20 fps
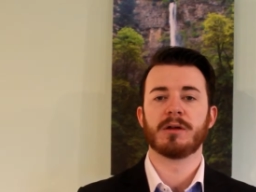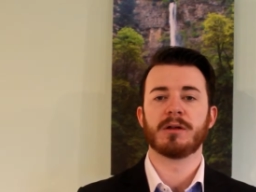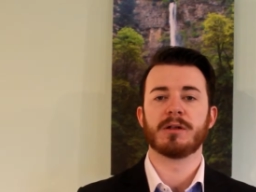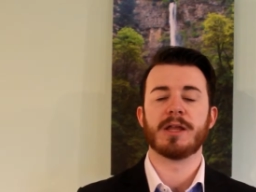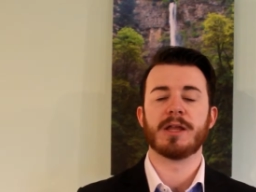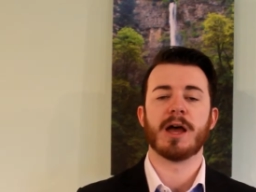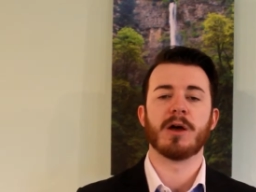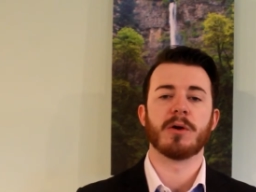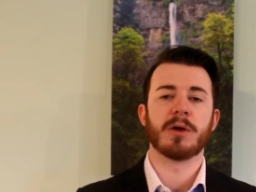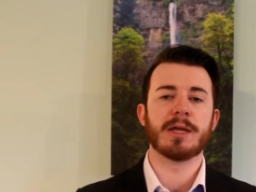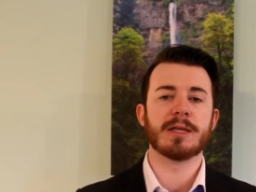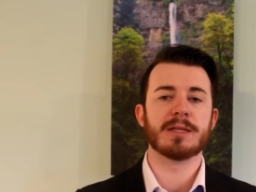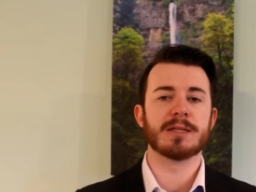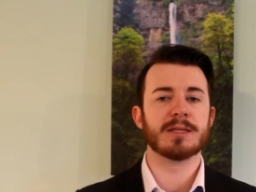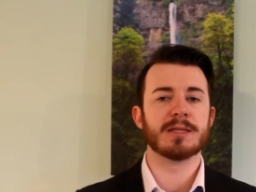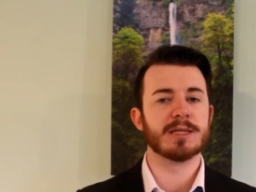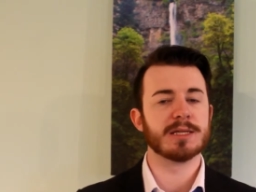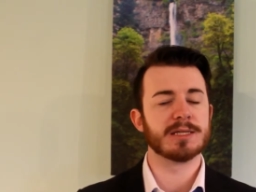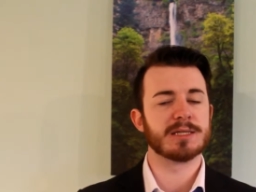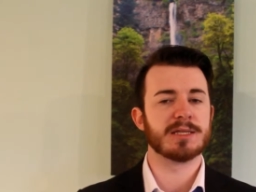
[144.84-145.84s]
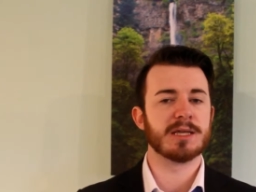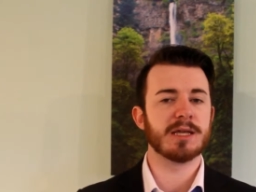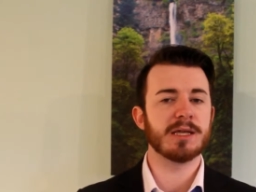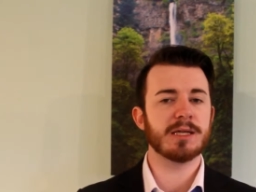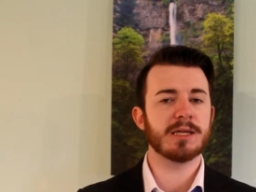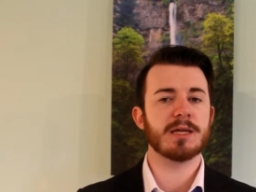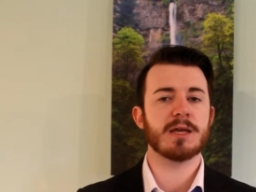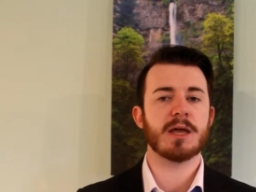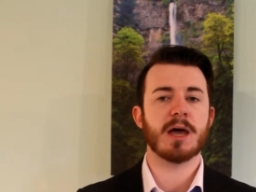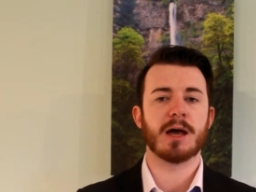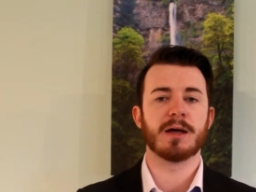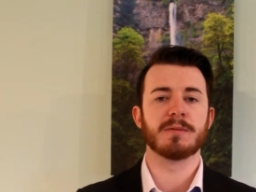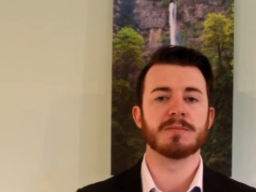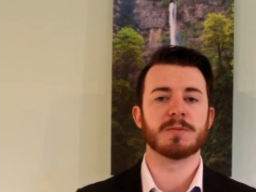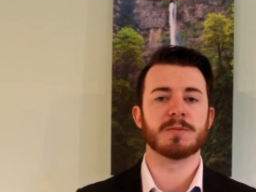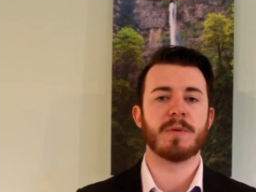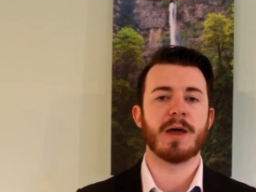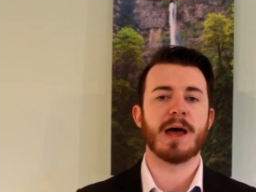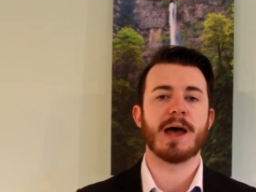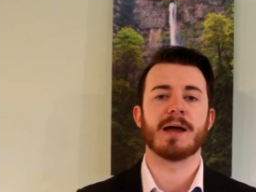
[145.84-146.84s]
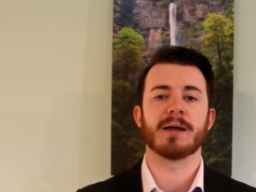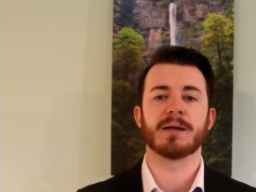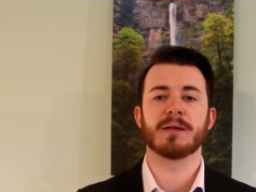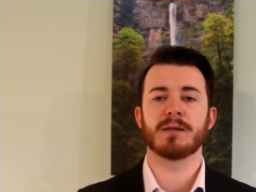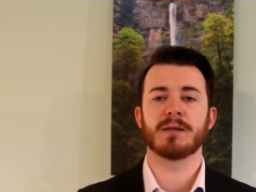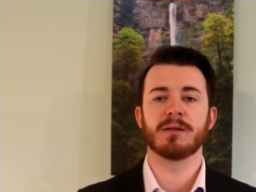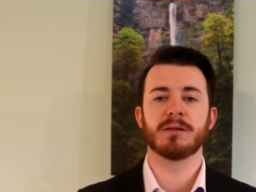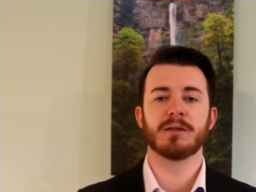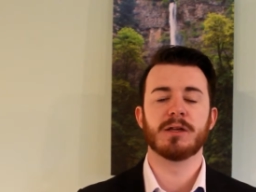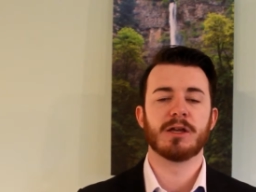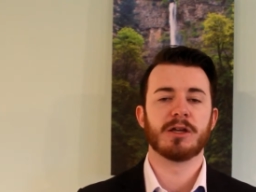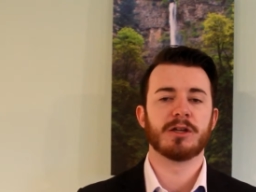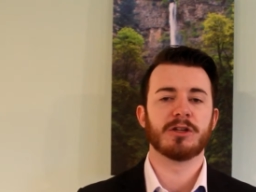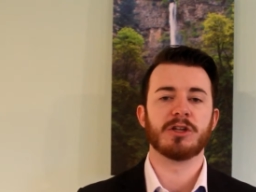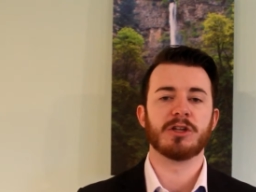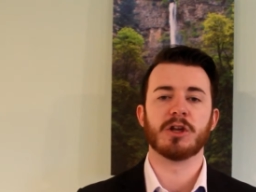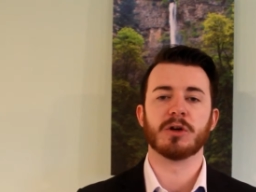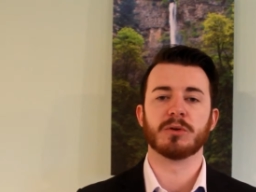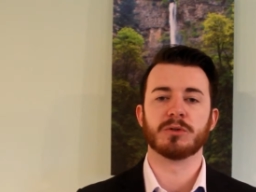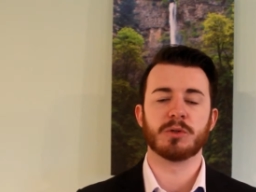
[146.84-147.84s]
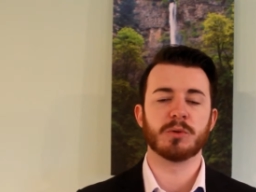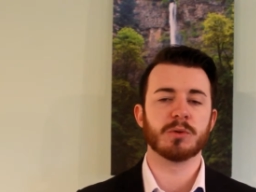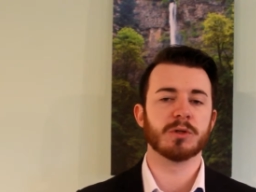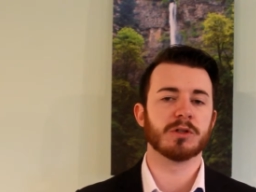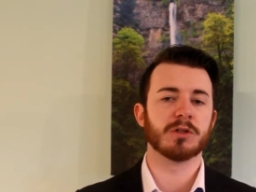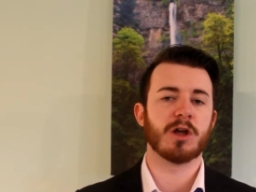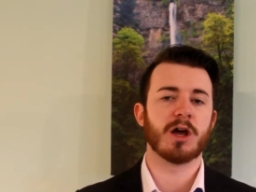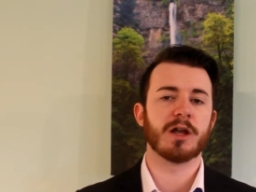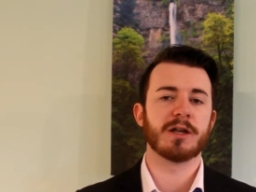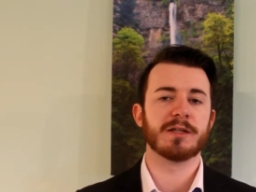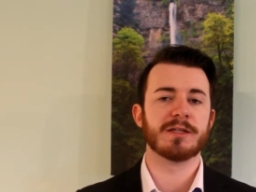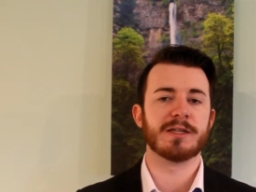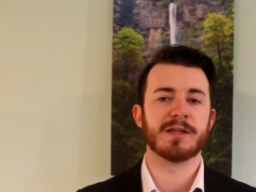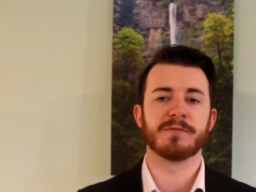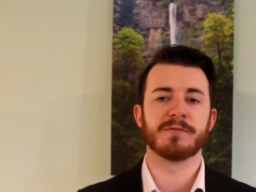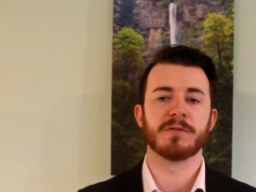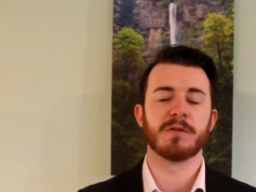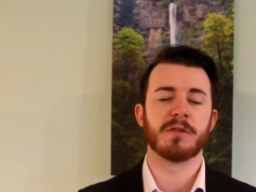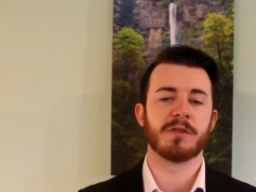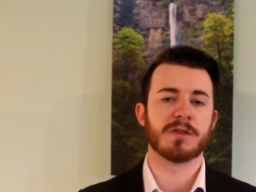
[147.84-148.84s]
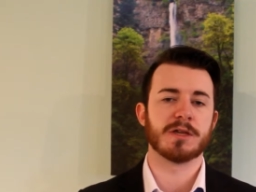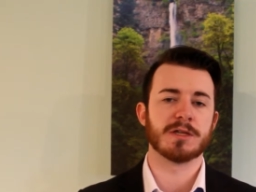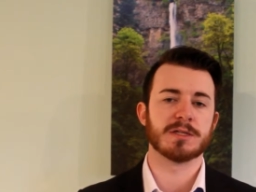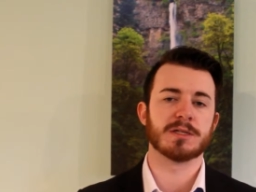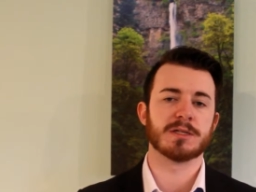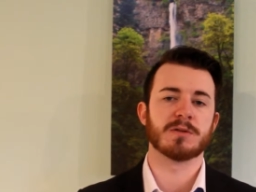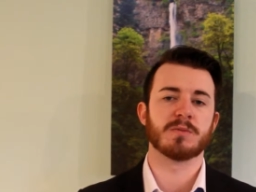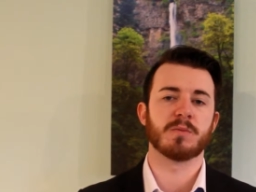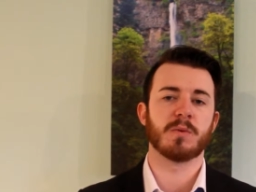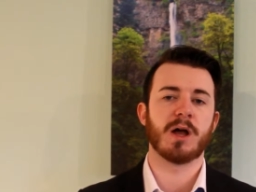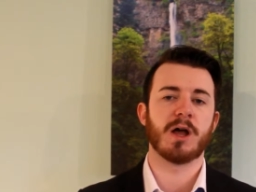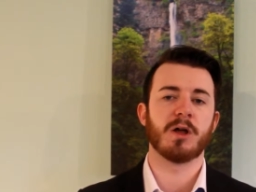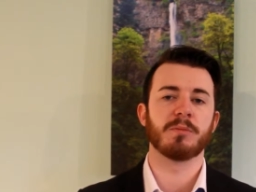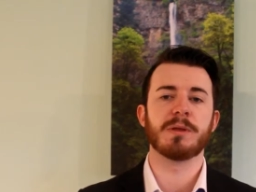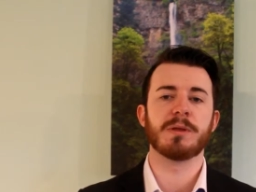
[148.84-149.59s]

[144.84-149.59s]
Now, it, this thinking comes back, you know, to a lot of different things as well.